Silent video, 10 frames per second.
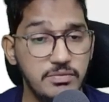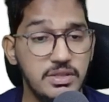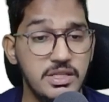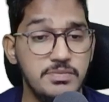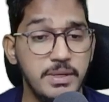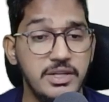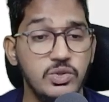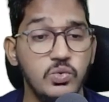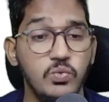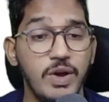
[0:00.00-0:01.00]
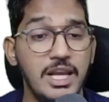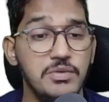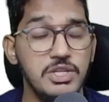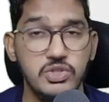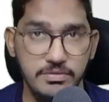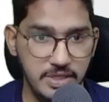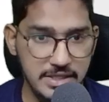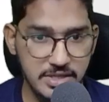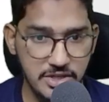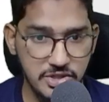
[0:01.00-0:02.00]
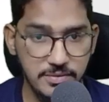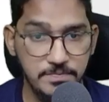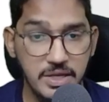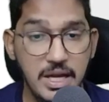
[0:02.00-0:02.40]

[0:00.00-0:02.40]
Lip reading: with respect to valuation of transaction.